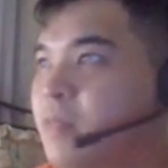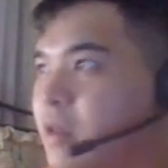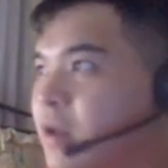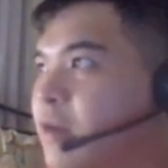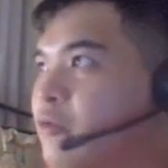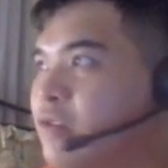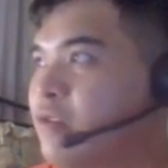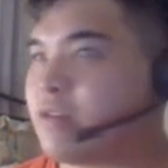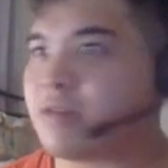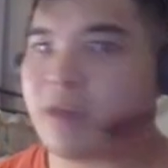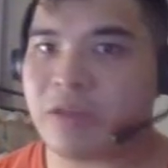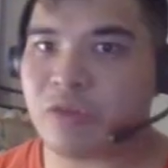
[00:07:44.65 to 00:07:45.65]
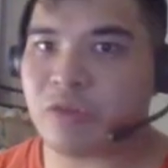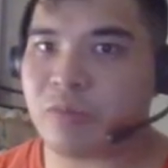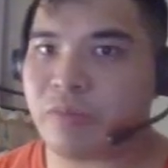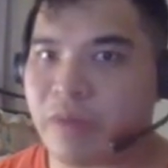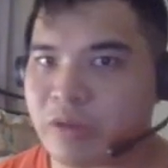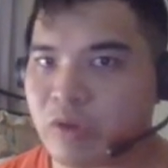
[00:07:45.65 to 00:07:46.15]
uh, redesigned their
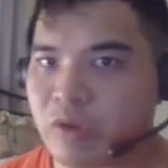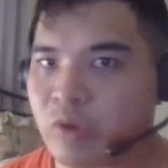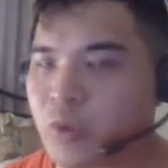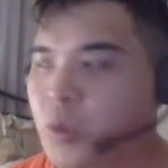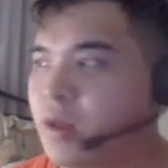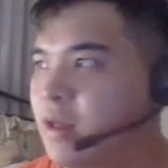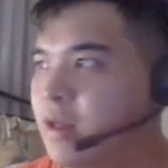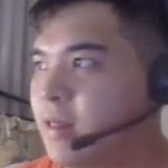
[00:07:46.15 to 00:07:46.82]
brand new uh,